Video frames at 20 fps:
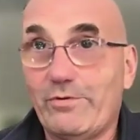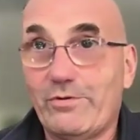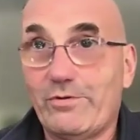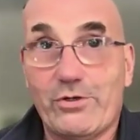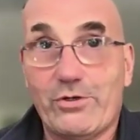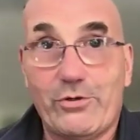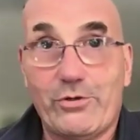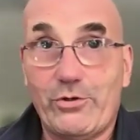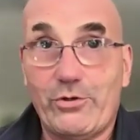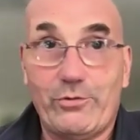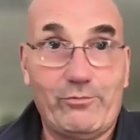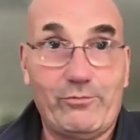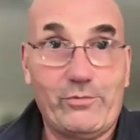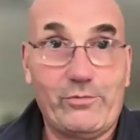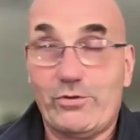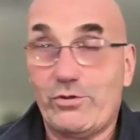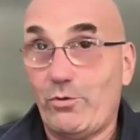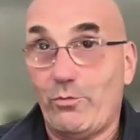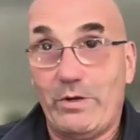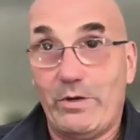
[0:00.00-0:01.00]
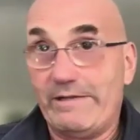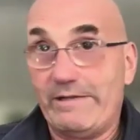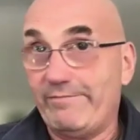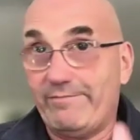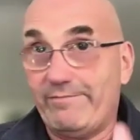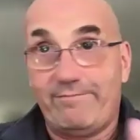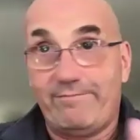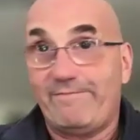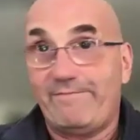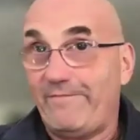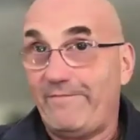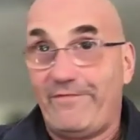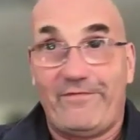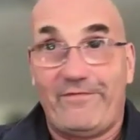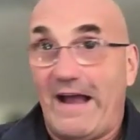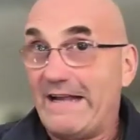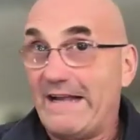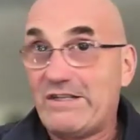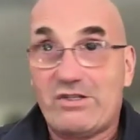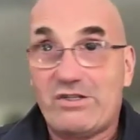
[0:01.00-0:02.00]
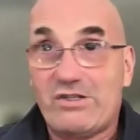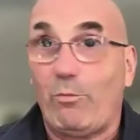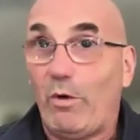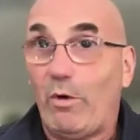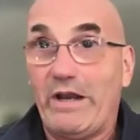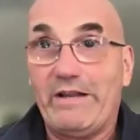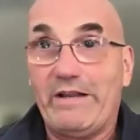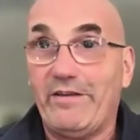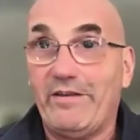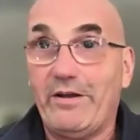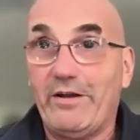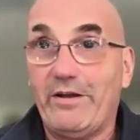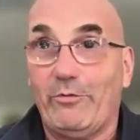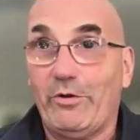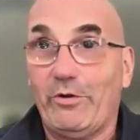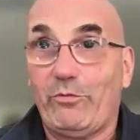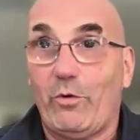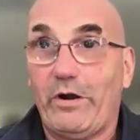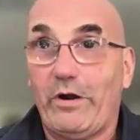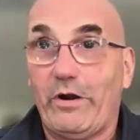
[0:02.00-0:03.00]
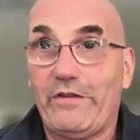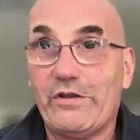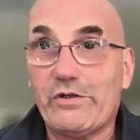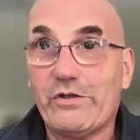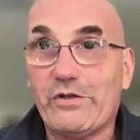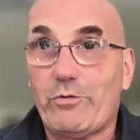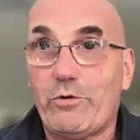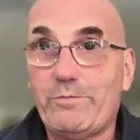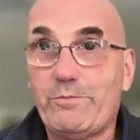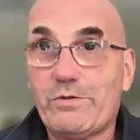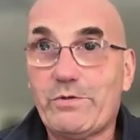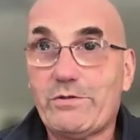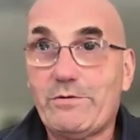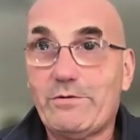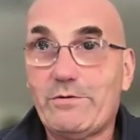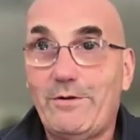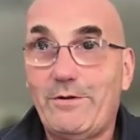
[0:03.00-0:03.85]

Do we find some way to deal with one of these groups?